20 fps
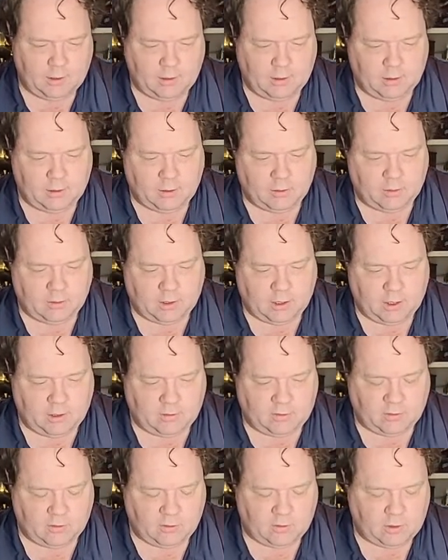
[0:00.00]
you know, to get
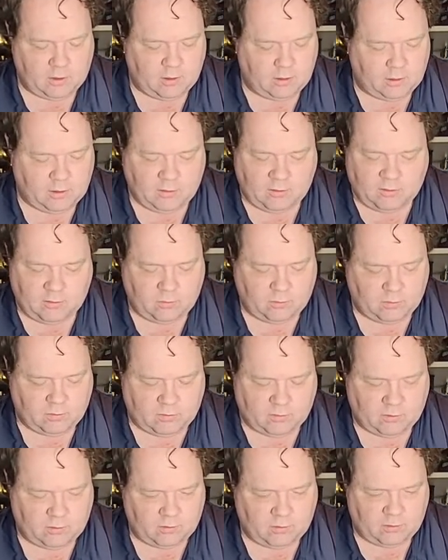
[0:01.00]
to it. It just
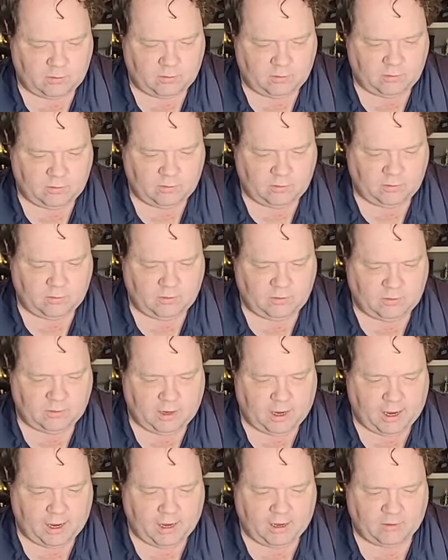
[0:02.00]
was just such a
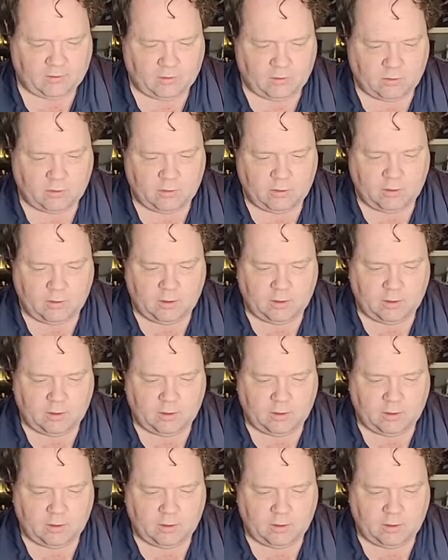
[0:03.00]
hassle.